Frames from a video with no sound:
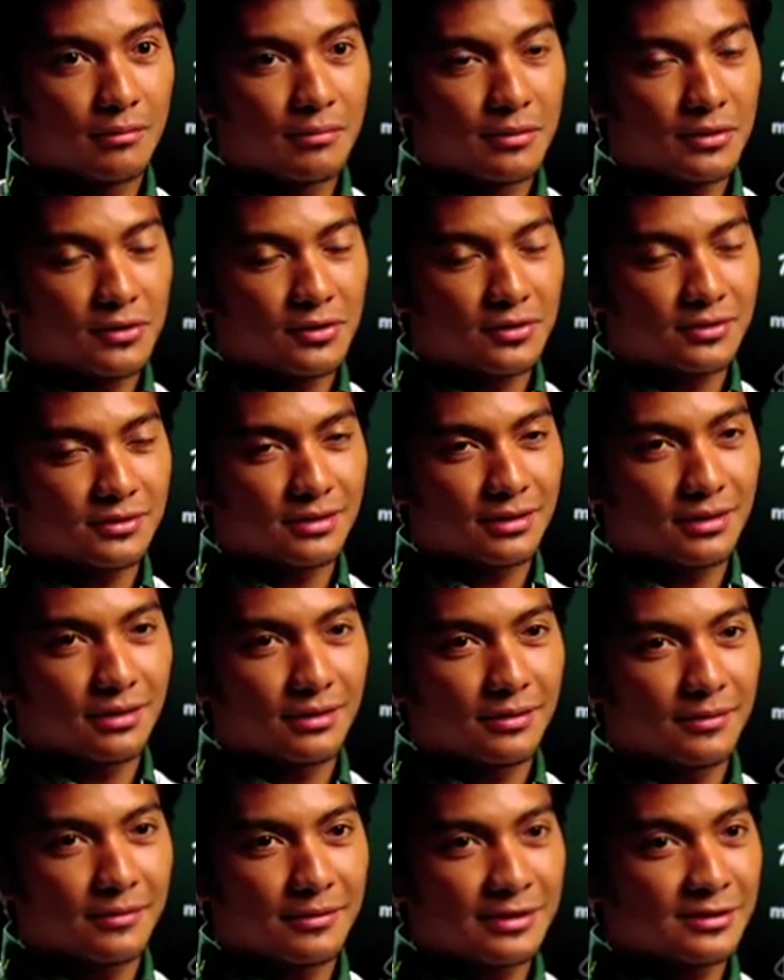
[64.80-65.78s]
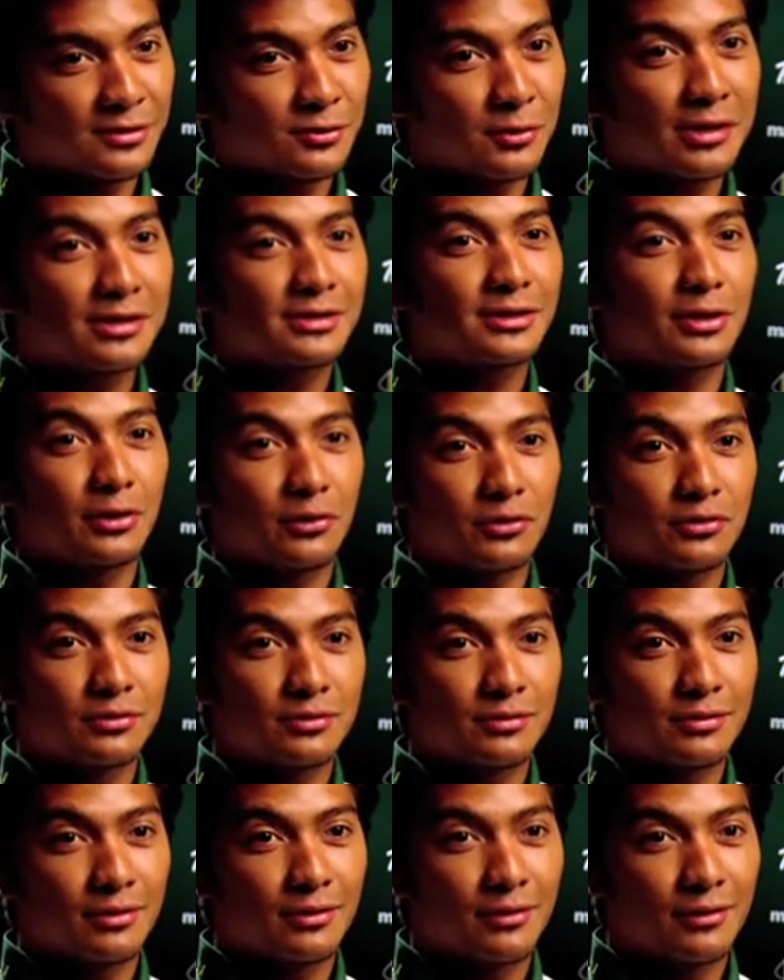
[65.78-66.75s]
because there's no
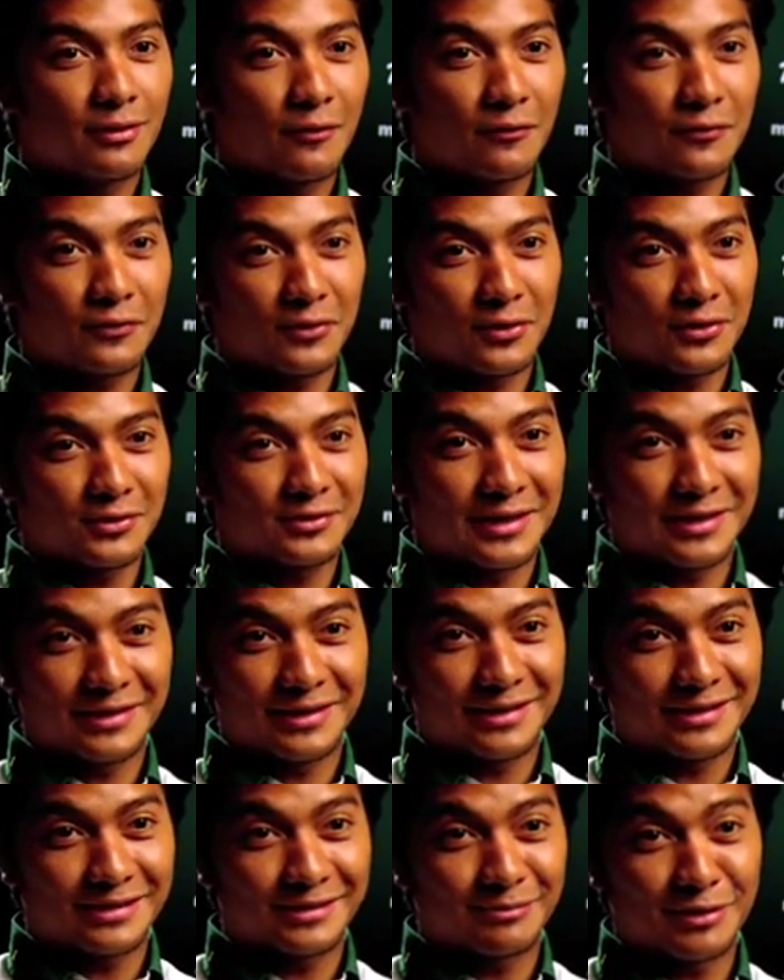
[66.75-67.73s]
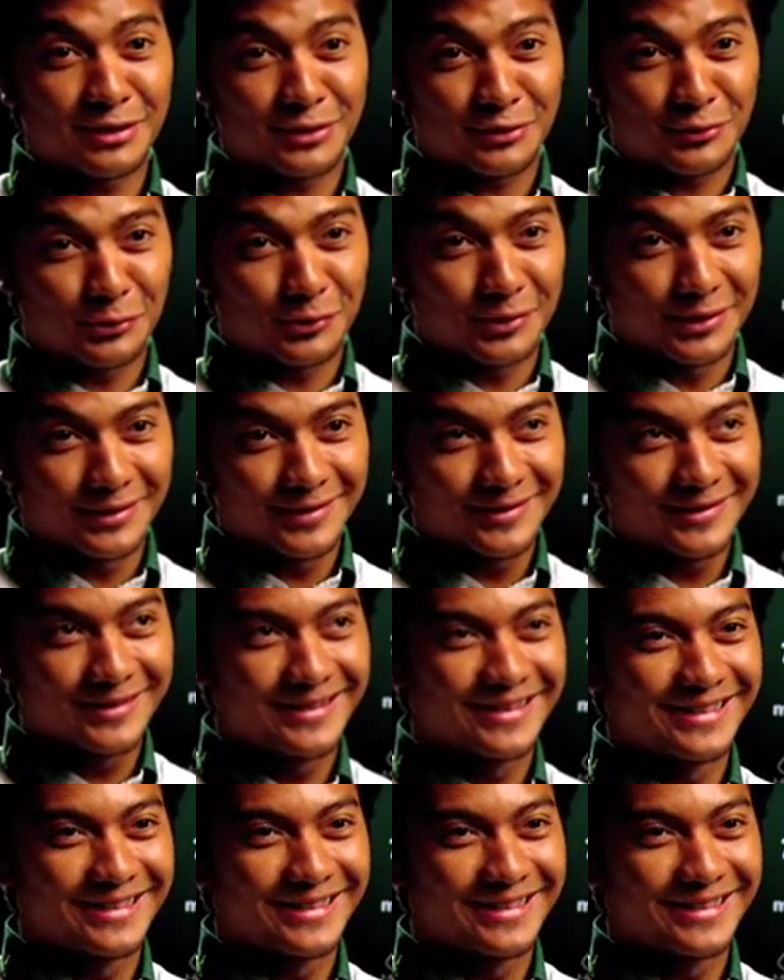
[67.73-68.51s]
excuse. Of course, at night it's much cooler.